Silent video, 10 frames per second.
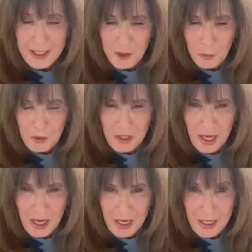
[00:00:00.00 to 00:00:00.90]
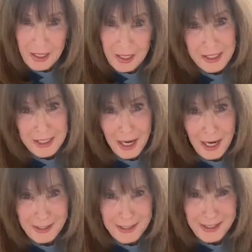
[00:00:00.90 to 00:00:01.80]
Knaster with a K.
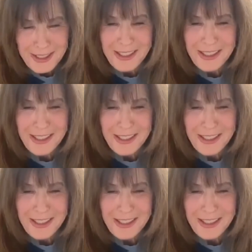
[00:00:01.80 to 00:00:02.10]
Silent.